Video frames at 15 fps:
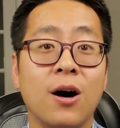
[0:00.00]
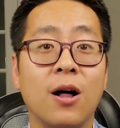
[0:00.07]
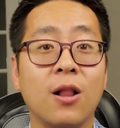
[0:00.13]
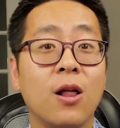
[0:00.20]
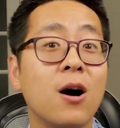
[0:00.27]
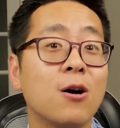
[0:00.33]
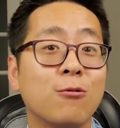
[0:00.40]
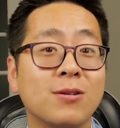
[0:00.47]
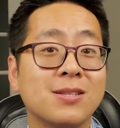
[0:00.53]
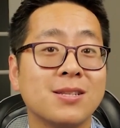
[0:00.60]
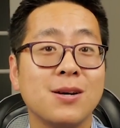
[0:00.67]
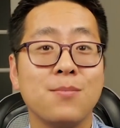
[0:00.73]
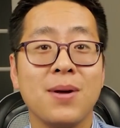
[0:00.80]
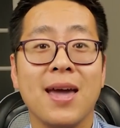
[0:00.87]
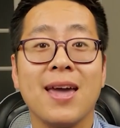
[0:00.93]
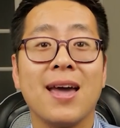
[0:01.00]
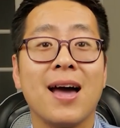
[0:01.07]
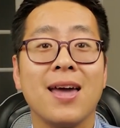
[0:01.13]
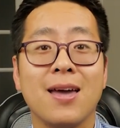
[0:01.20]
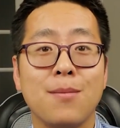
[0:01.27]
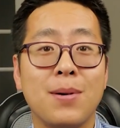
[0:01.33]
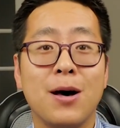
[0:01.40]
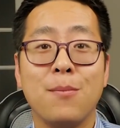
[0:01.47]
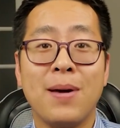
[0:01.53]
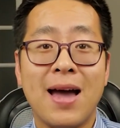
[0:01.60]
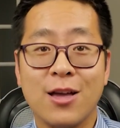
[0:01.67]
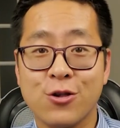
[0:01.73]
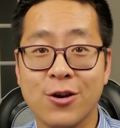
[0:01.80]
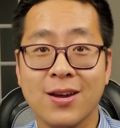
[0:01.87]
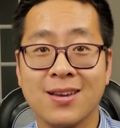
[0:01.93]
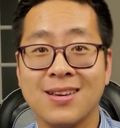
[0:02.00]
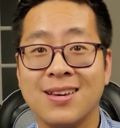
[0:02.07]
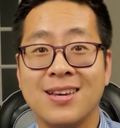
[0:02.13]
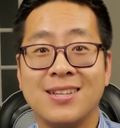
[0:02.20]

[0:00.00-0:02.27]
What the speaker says: along with some AI/ML magic